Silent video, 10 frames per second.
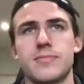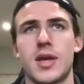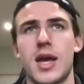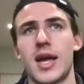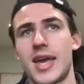
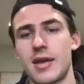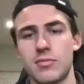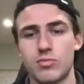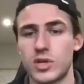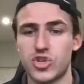Again,
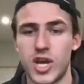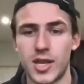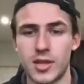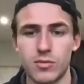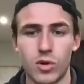with
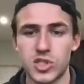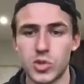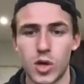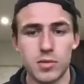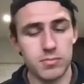training
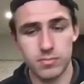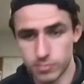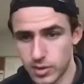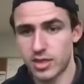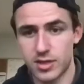one-to-one,
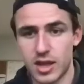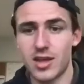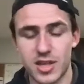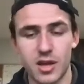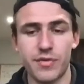I
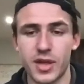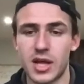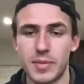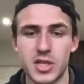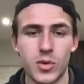still think
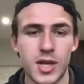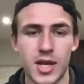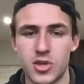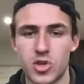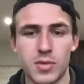I'll be doing that
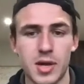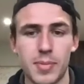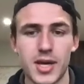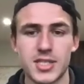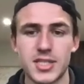in some
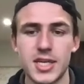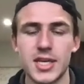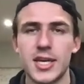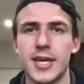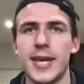capacity.
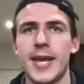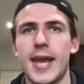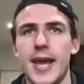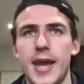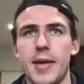
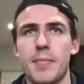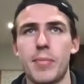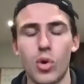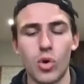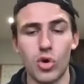But
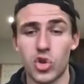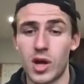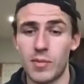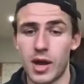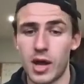also
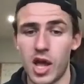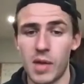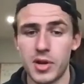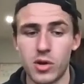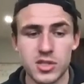I'll
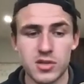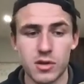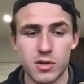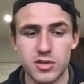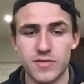be looking
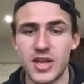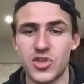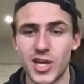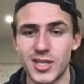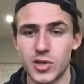to
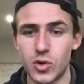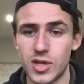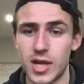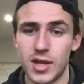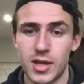venture into
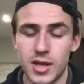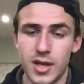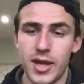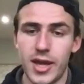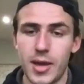other
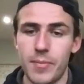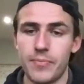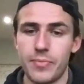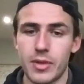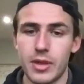
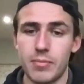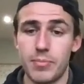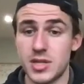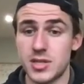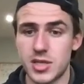
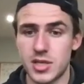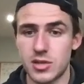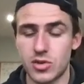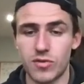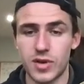businesses and
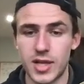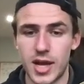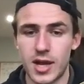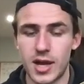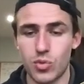stuff like
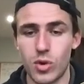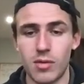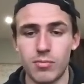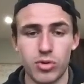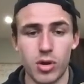that as
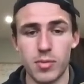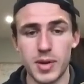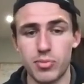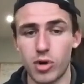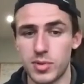well.
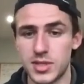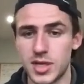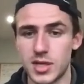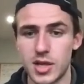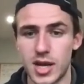Probably
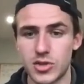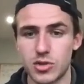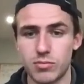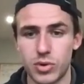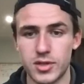property at
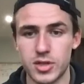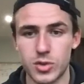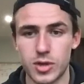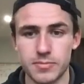some point as well.